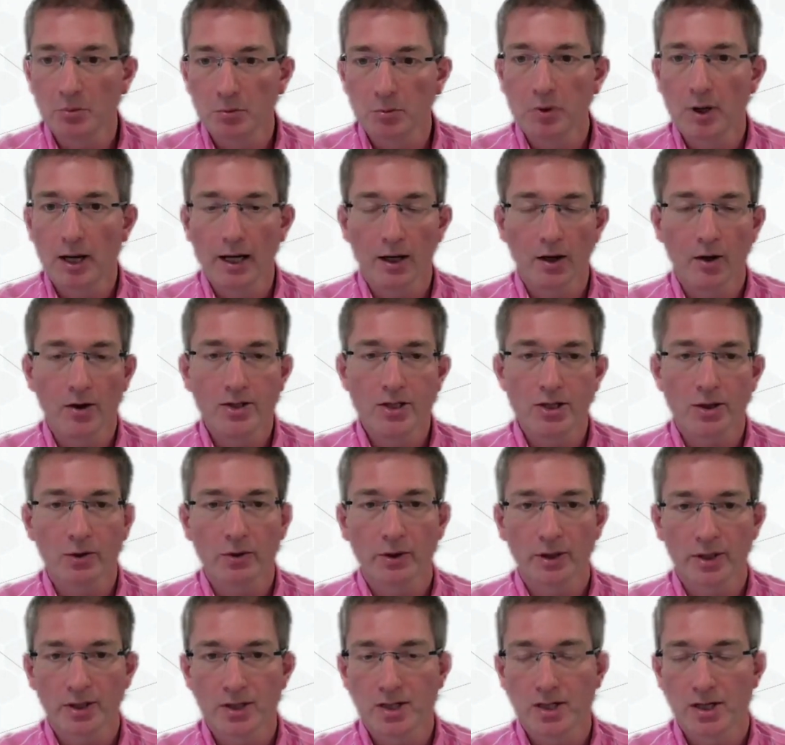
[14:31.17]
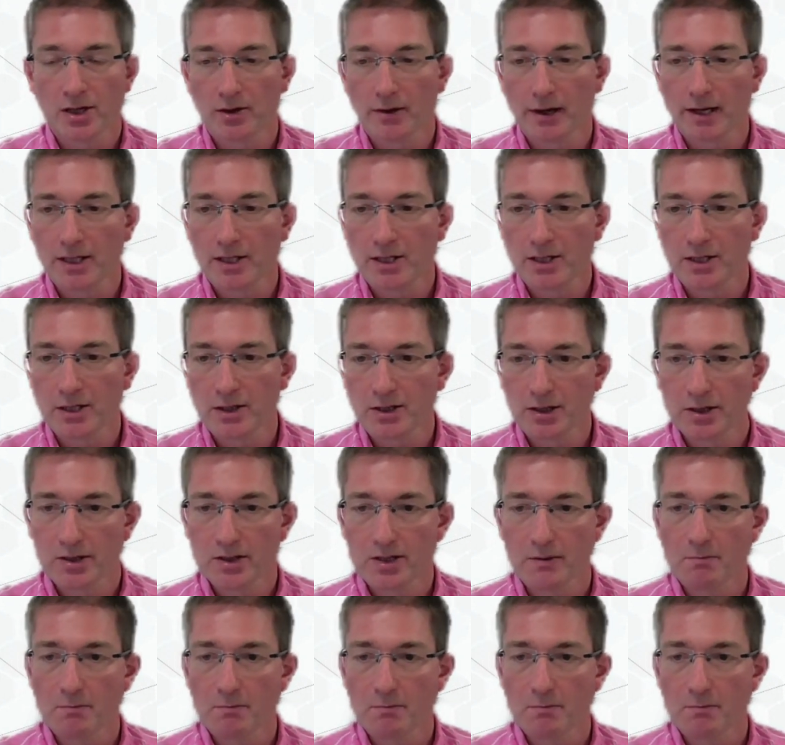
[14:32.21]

biological considerations because